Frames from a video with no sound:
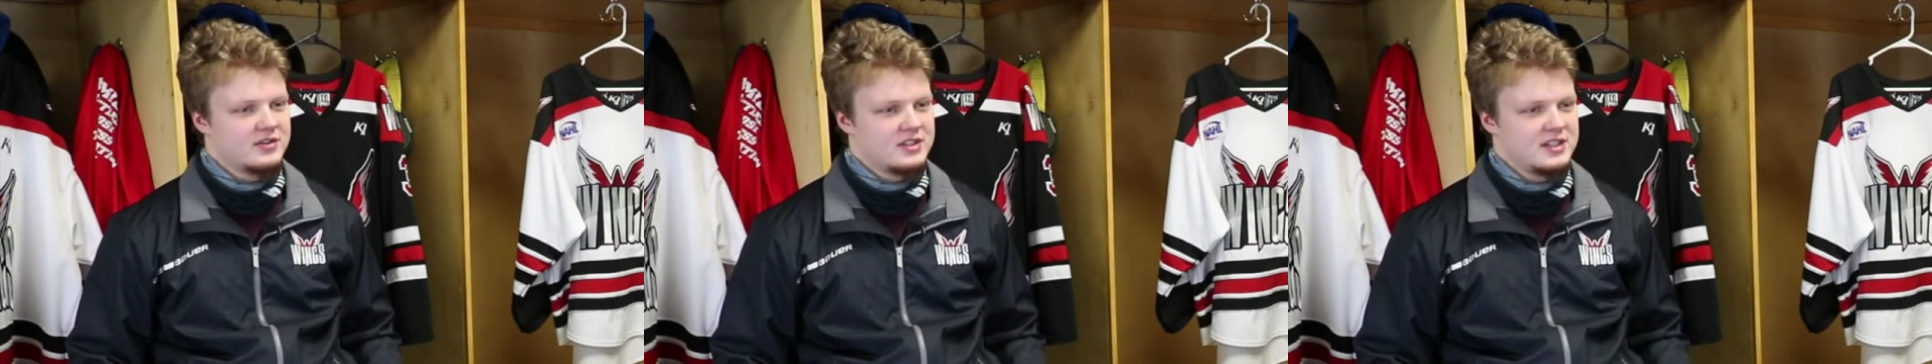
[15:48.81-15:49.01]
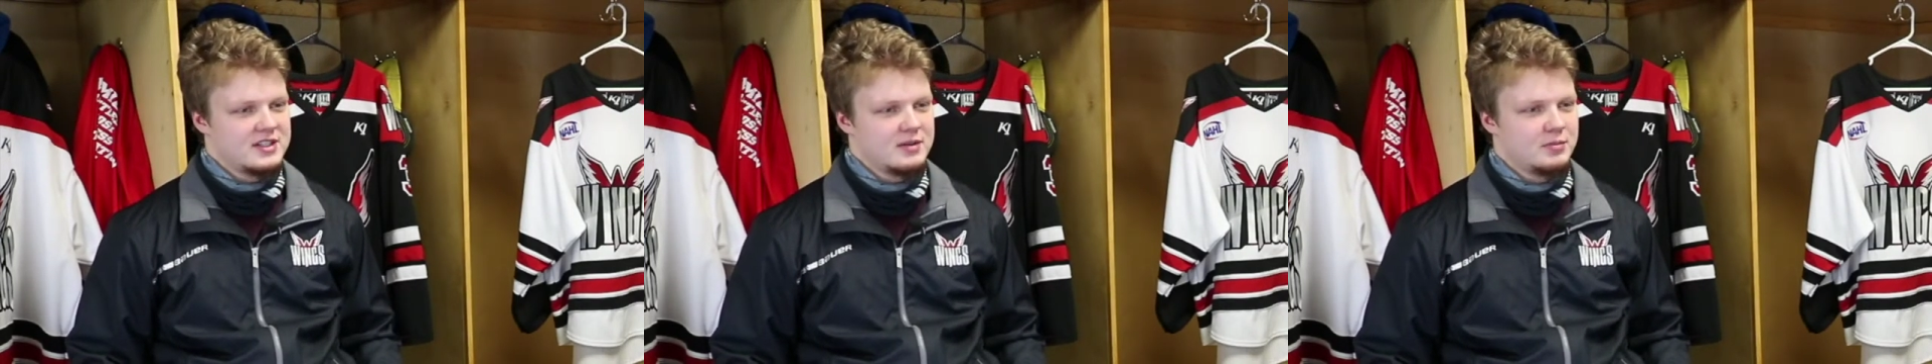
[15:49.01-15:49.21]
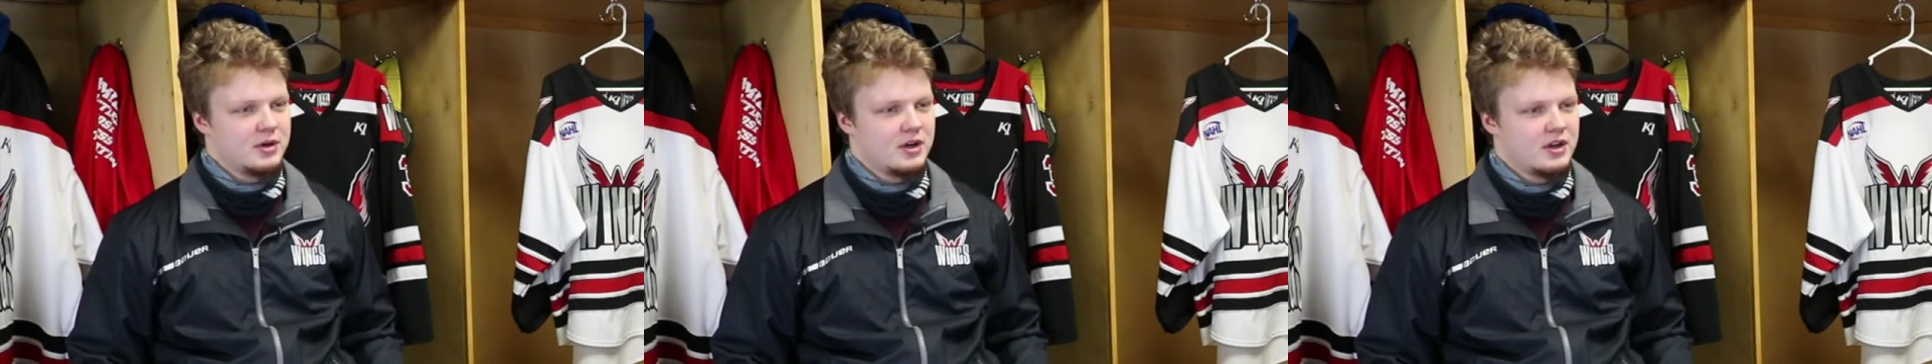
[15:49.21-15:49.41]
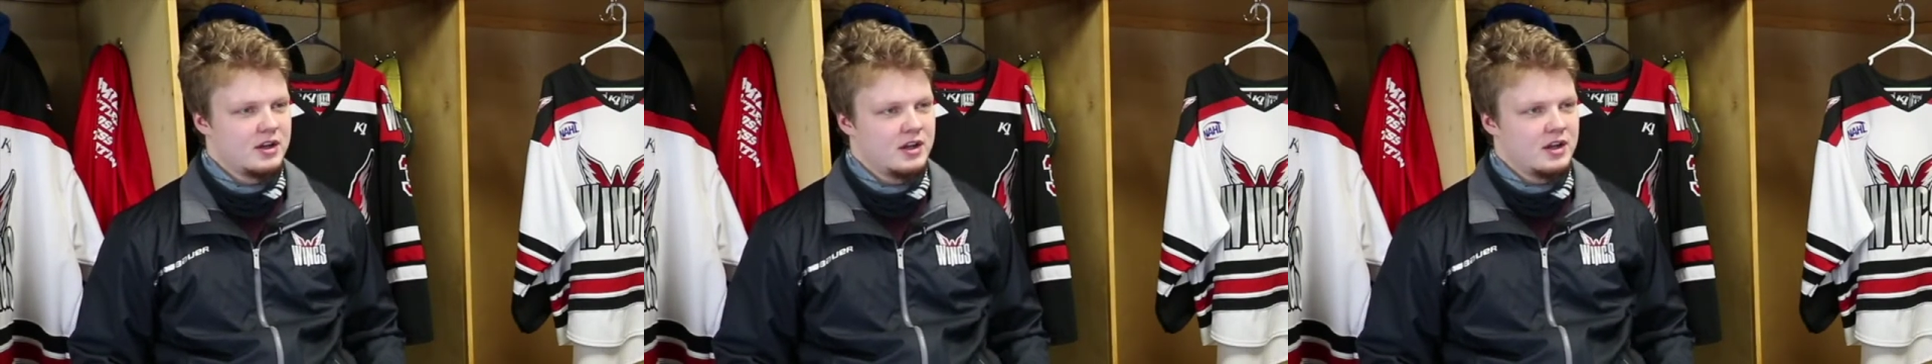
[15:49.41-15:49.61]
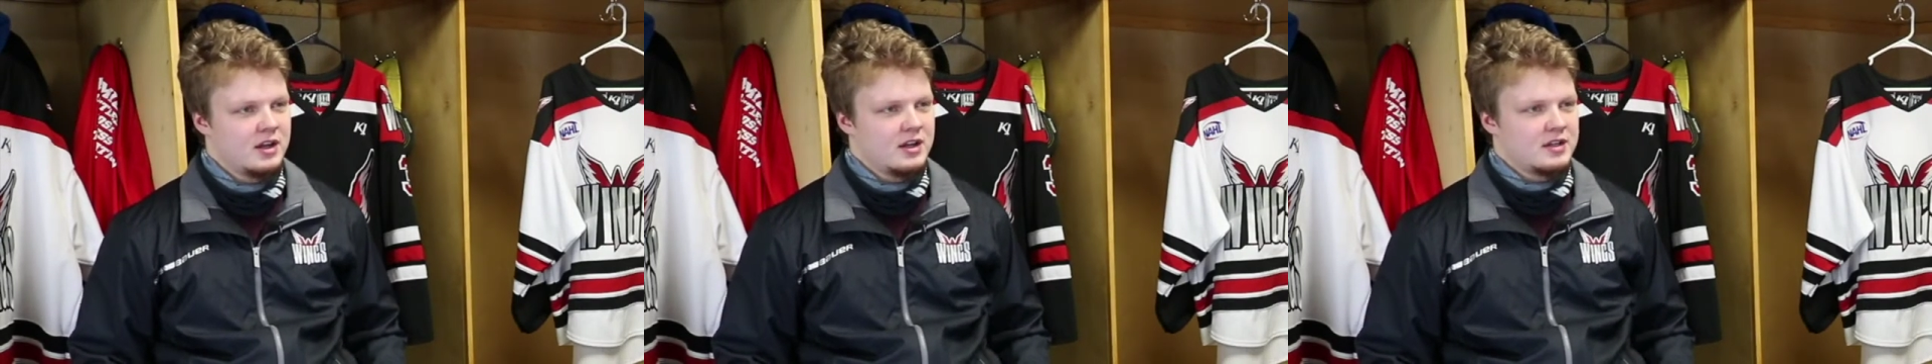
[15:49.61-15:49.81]
season, but
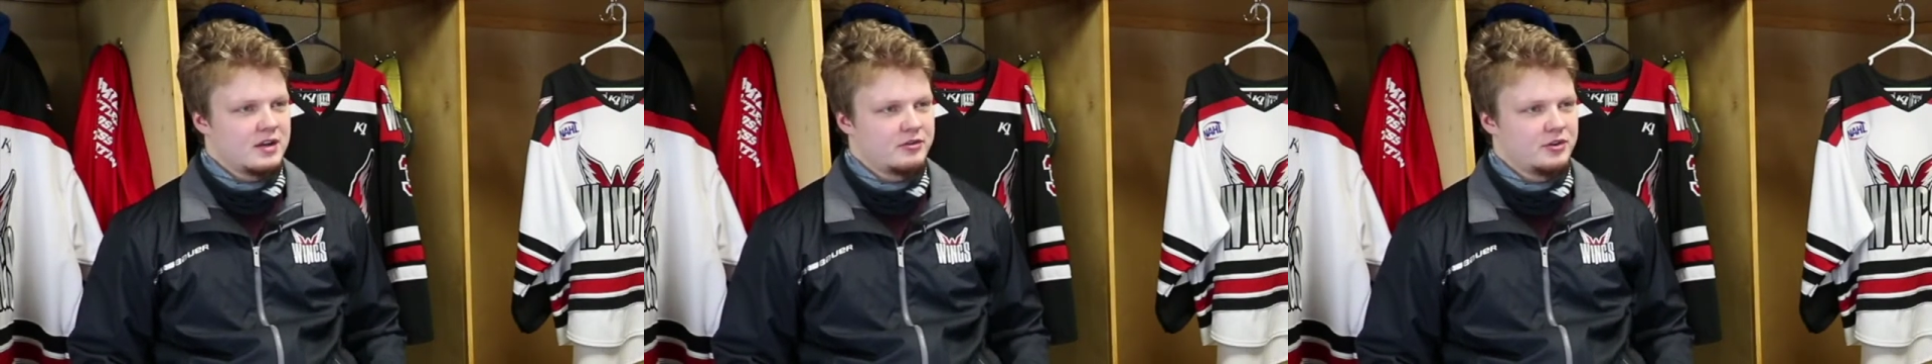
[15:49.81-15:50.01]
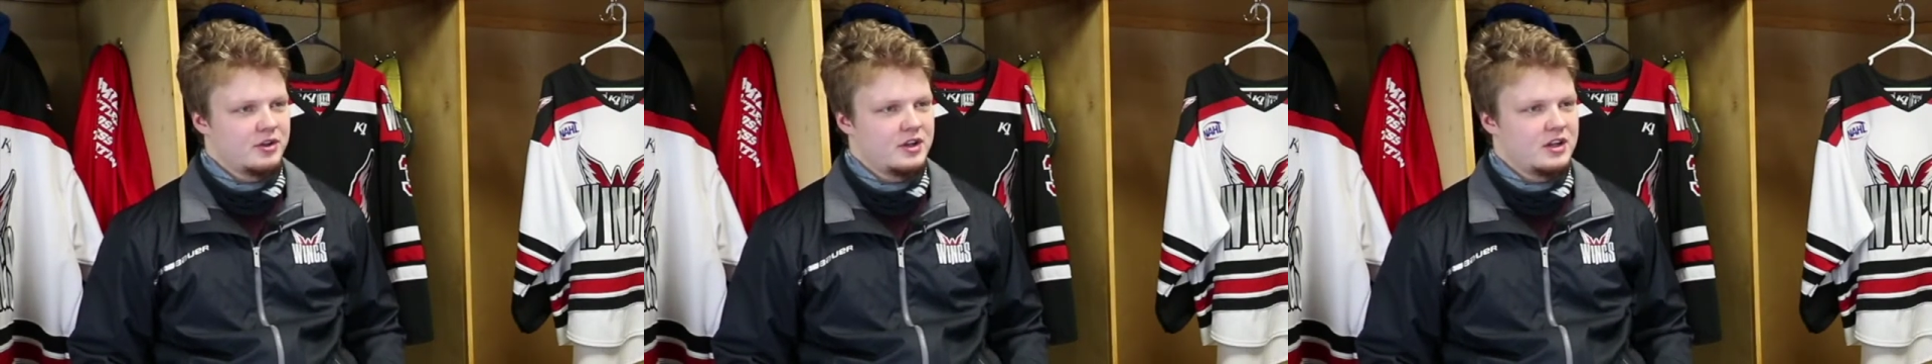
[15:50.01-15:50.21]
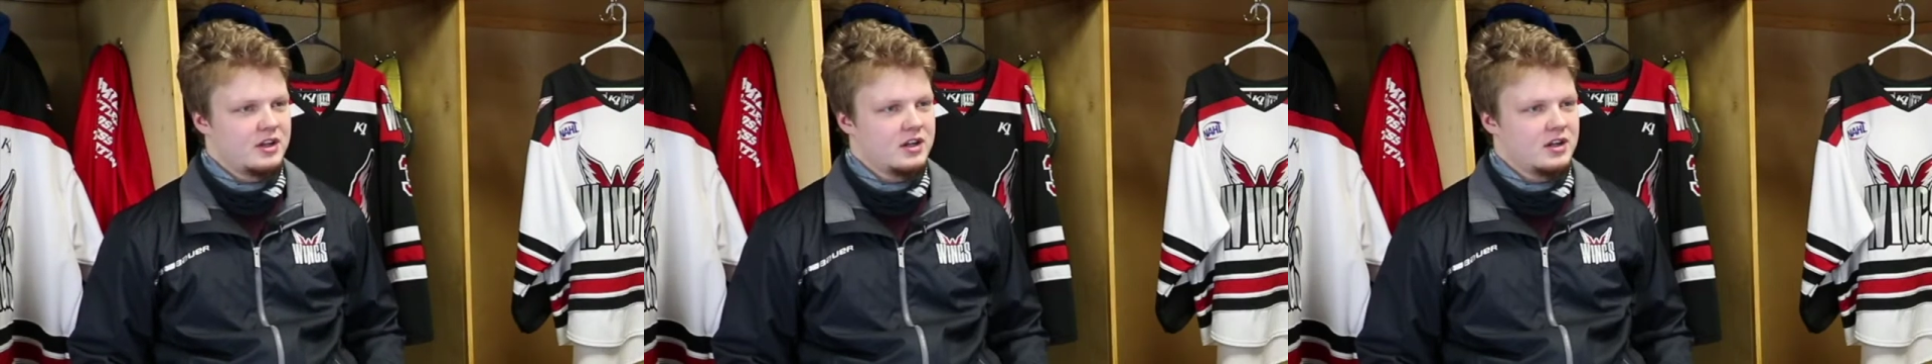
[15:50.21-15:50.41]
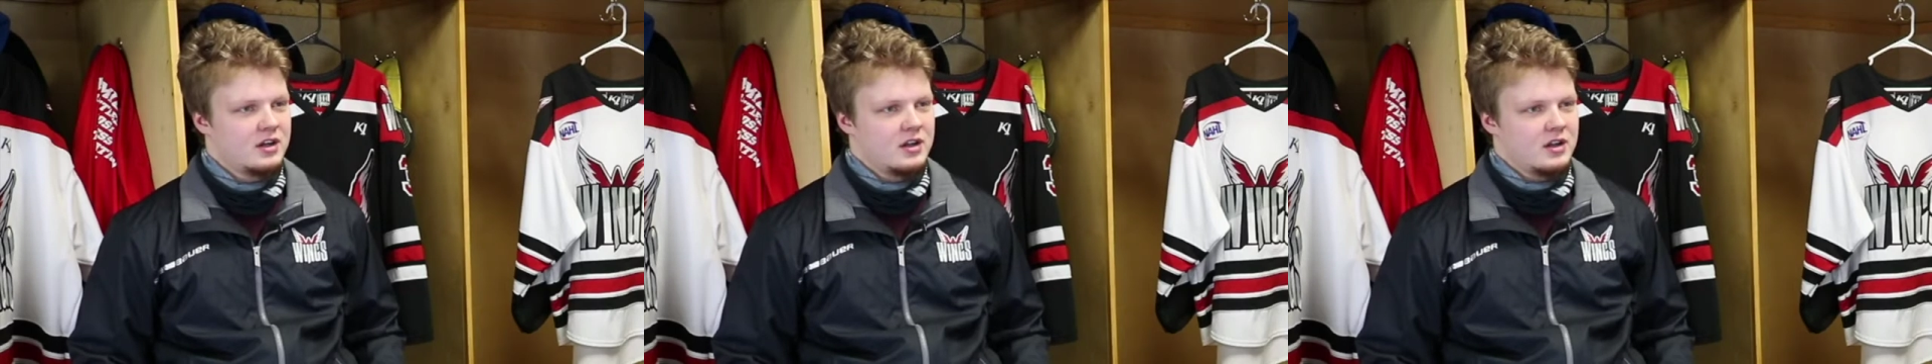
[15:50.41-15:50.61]
definitely